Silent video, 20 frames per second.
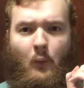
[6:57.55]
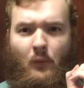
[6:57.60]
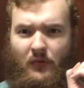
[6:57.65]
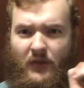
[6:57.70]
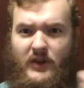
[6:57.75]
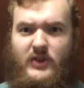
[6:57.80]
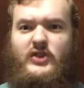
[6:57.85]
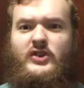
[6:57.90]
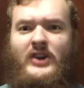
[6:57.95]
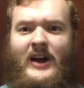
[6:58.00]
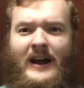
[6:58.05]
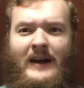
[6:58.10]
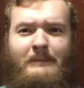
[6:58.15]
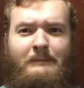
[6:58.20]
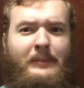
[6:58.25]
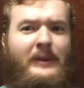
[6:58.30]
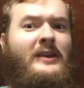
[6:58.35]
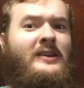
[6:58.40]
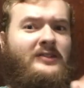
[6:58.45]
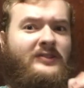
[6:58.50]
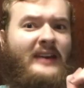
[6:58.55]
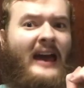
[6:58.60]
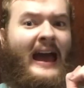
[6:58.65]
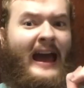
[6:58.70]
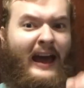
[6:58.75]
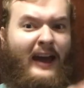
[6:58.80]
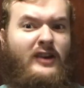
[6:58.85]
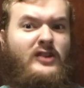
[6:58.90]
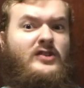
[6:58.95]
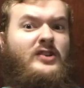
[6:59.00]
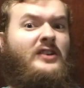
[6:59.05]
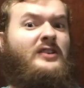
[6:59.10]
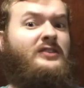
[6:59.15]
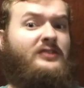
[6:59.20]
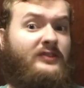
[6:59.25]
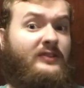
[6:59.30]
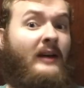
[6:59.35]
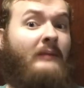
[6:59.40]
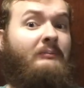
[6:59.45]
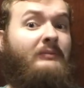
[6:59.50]
the jump is actually
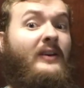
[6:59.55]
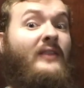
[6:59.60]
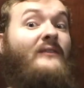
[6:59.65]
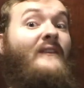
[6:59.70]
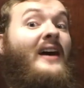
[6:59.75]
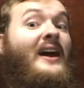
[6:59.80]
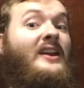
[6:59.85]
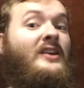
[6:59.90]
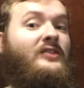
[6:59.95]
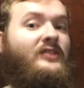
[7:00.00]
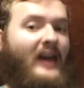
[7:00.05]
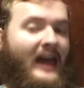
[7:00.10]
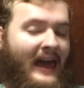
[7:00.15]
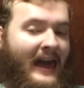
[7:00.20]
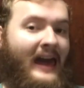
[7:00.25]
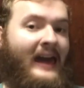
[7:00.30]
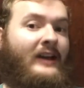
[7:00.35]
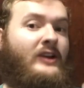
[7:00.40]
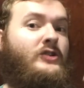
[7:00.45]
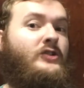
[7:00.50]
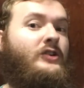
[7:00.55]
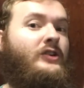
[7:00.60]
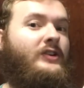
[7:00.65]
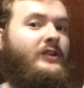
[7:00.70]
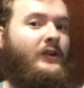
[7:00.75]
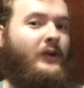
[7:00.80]
something that is actually